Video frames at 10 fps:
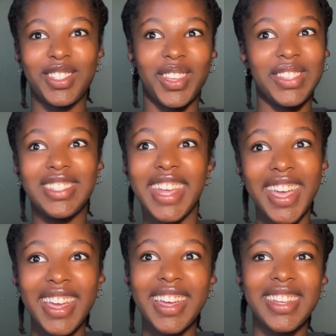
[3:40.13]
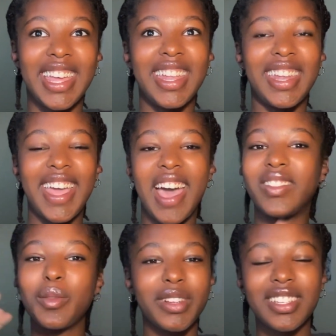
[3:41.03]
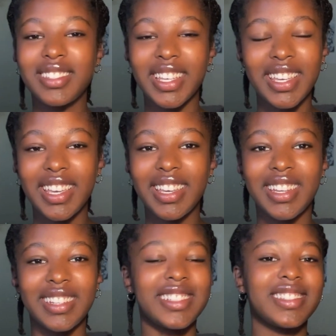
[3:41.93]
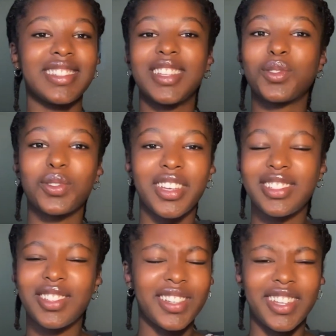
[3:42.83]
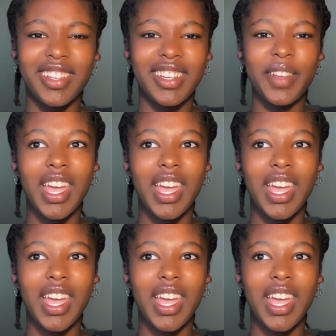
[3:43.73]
and so you stand and everybody's singing, and it's good.